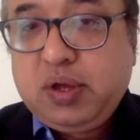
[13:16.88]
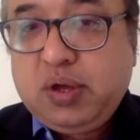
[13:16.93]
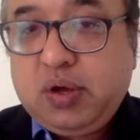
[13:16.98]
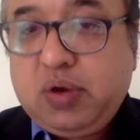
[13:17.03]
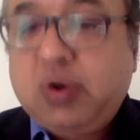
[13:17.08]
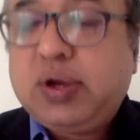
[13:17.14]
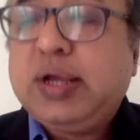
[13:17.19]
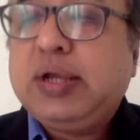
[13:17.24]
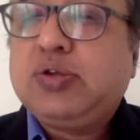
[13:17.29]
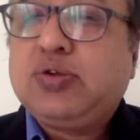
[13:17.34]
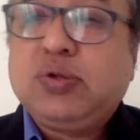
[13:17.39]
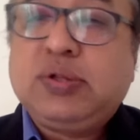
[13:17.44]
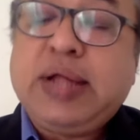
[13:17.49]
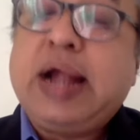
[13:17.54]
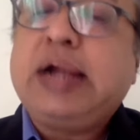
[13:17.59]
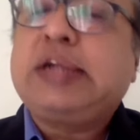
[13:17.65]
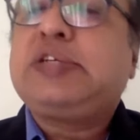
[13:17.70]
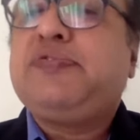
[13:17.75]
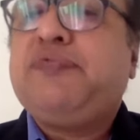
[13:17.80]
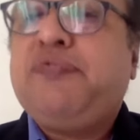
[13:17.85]
Okay, so
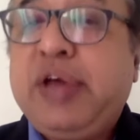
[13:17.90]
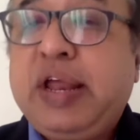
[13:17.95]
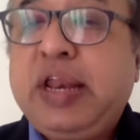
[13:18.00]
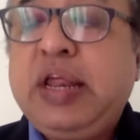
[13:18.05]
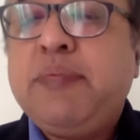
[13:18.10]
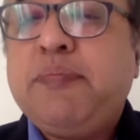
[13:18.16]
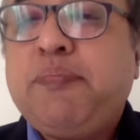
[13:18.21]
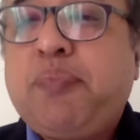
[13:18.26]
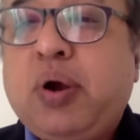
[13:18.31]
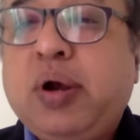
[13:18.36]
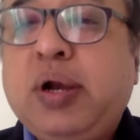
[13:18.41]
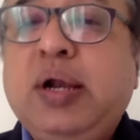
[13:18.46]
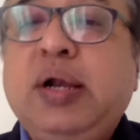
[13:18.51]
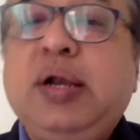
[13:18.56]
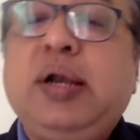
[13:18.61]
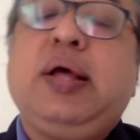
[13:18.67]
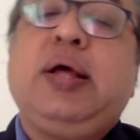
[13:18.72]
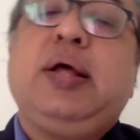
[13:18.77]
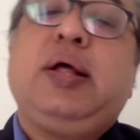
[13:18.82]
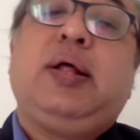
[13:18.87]
that's very
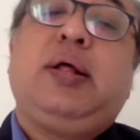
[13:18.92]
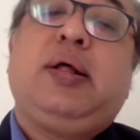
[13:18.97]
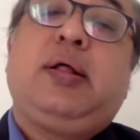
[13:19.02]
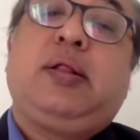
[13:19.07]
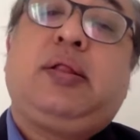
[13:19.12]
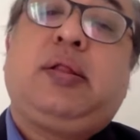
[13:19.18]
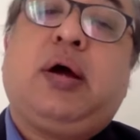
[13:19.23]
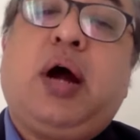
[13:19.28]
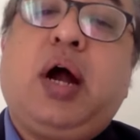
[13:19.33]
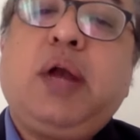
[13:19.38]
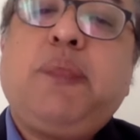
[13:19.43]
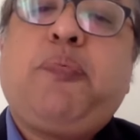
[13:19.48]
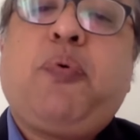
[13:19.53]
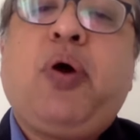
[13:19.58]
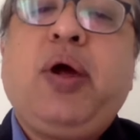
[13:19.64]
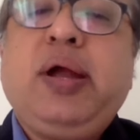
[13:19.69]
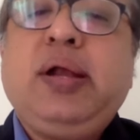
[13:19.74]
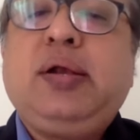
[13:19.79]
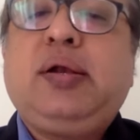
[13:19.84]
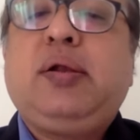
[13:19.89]
important. Third
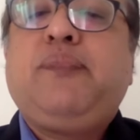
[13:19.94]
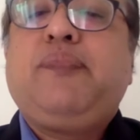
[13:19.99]
point,